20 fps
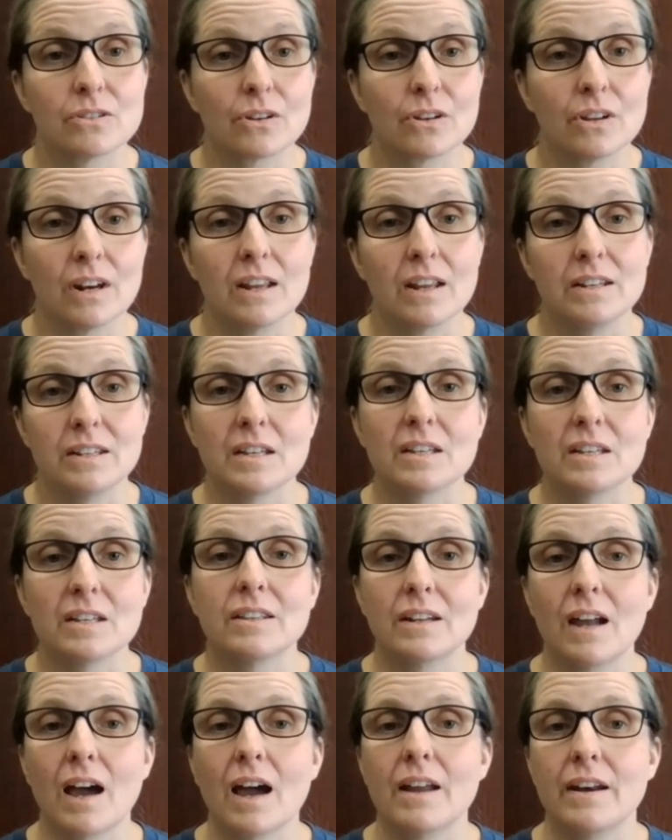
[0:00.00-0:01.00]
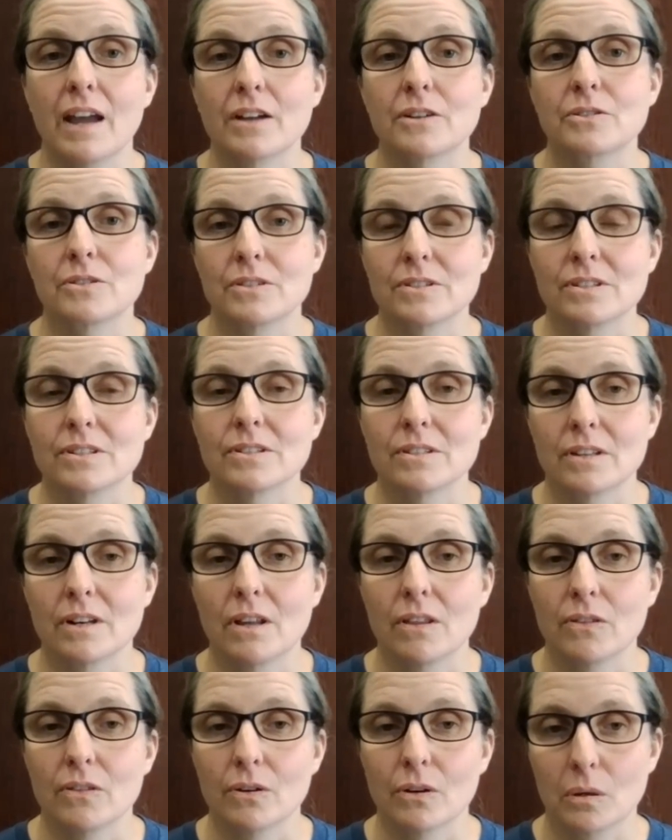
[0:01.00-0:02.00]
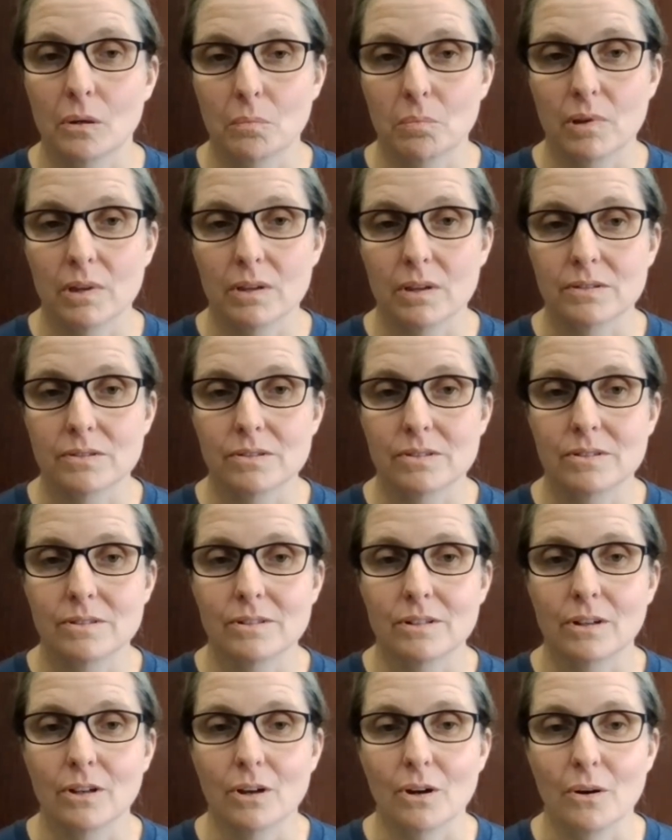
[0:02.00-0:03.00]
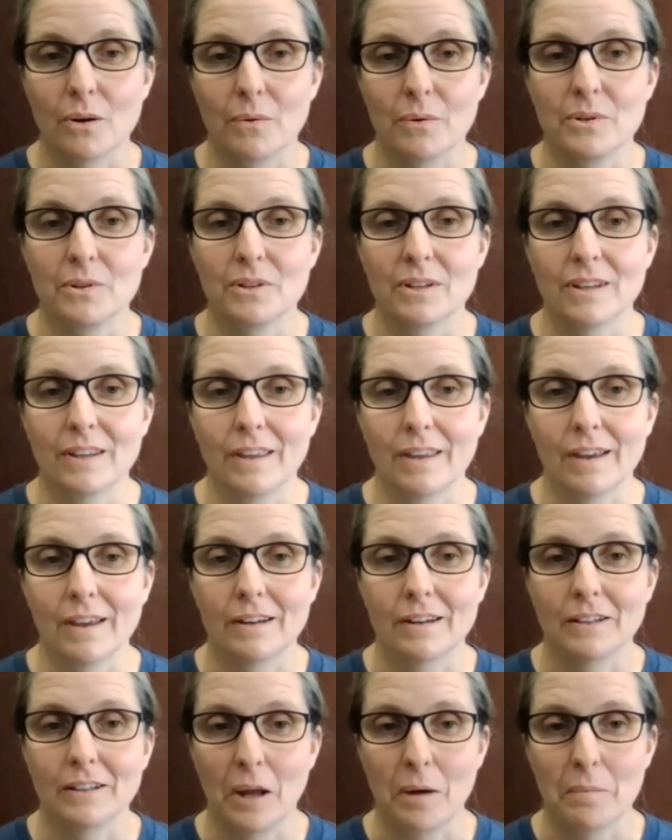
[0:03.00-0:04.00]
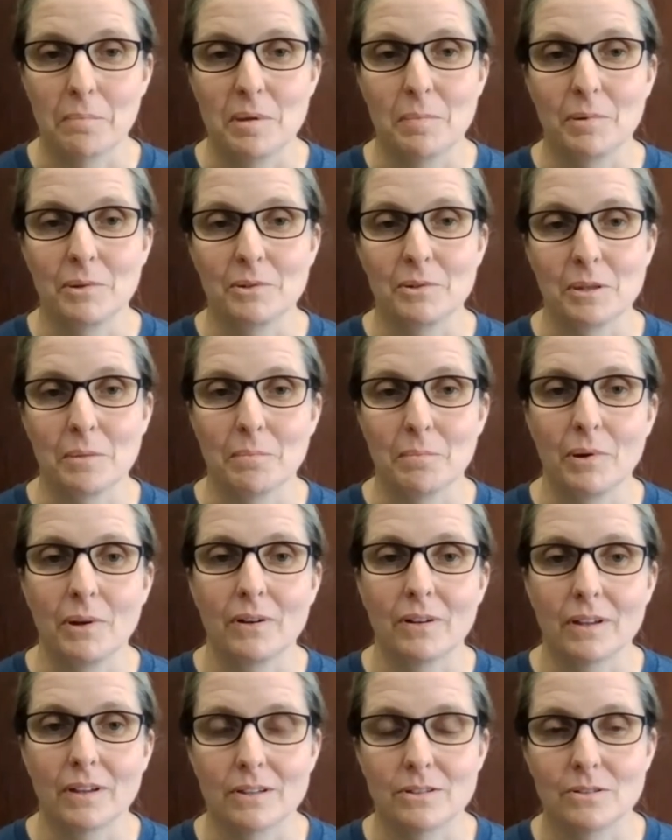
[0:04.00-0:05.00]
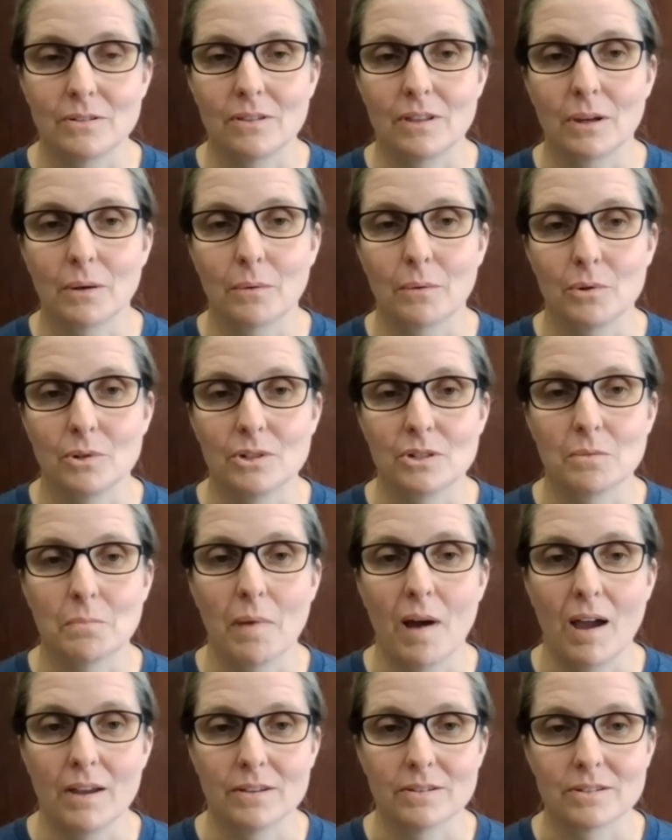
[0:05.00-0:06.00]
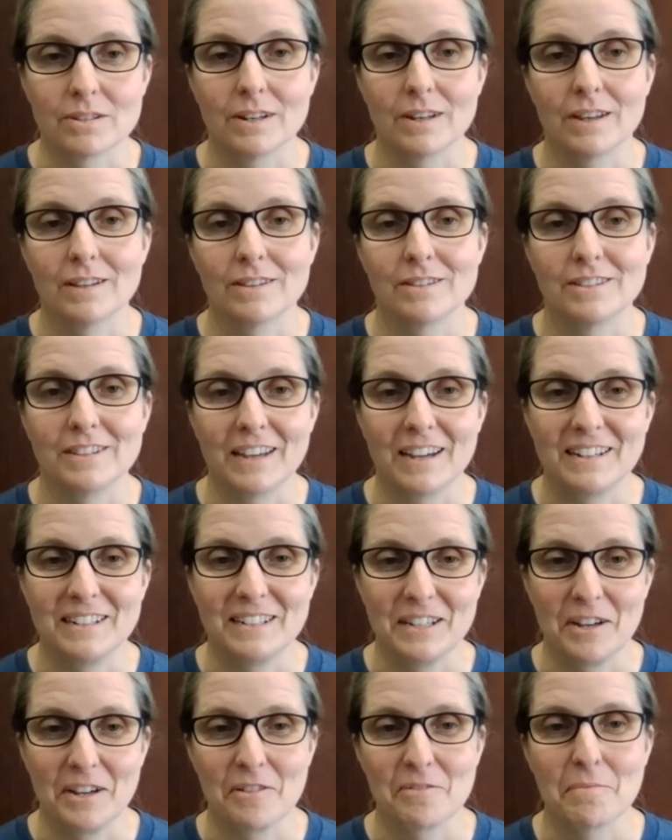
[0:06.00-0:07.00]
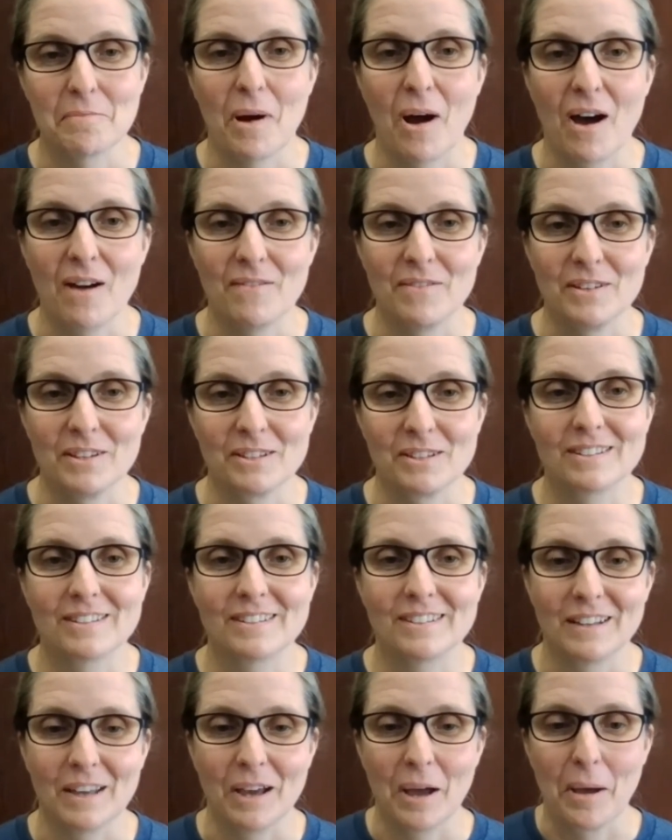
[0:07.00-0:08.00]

is a good idea, that iNaturalist is another good place to go. You can get a lot of people's input in case you think we're just biased against the idea of Mojaves